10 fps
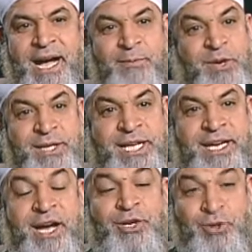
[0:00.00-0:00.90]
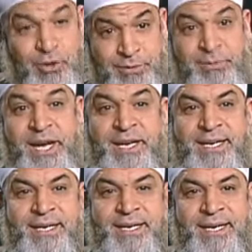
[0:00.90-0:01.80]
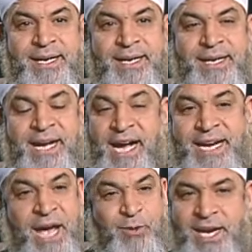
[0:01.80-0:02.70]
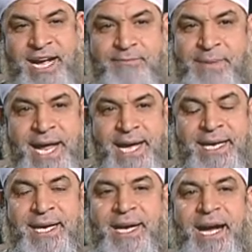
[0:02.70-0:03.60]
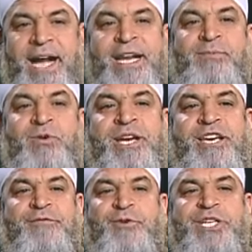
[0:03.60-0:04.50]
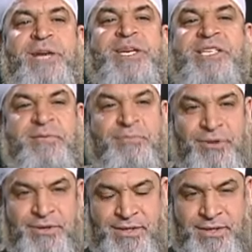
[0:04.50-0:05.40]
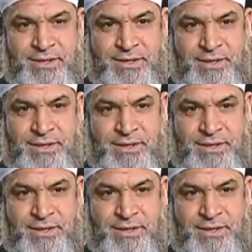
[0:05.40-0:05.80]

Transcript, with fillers: I'm going to take a short break and I will come back and I'm going to give you some examples